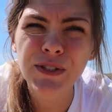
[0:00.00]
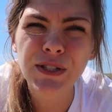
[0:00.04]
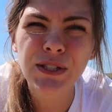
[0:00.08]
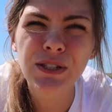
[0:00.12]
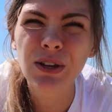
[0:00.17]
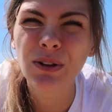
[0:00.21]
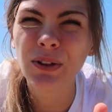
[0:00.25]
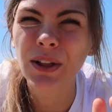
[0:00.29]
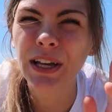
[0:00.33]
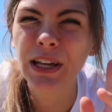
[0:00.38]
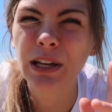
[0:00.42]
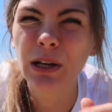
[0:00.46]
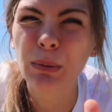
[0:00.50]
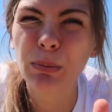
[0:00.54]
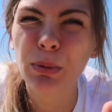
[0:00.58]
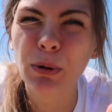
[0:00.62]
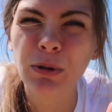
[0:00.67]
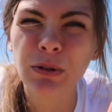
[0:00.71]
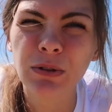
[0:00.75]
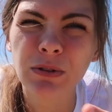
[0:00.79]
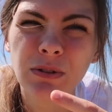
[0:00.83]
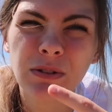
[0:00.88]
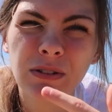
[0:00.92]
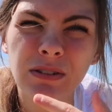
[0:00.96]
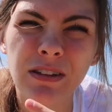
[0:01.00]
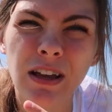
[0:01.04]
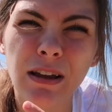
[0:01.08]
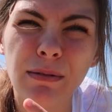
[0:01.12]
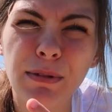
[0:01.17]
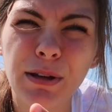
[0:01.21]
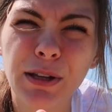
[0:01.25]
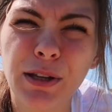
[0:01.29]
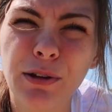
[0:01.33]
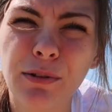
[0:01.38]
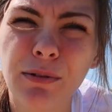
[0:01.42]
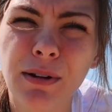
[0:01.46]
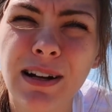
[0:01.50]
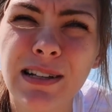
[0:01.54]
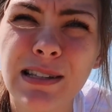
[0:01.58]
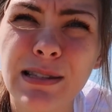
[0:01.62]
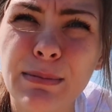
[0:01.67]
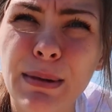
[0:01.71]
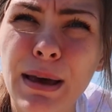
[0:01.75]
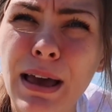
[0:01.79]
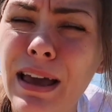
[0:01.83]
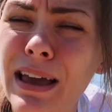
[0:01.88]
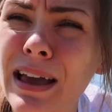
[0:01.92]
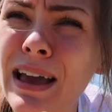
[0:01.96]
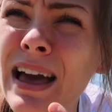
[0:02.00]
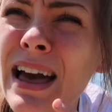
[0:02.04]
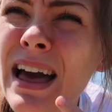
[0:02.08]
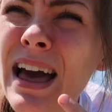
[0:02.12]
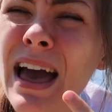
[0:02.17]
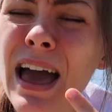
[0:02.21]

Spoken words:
so like your personal statement, your resume.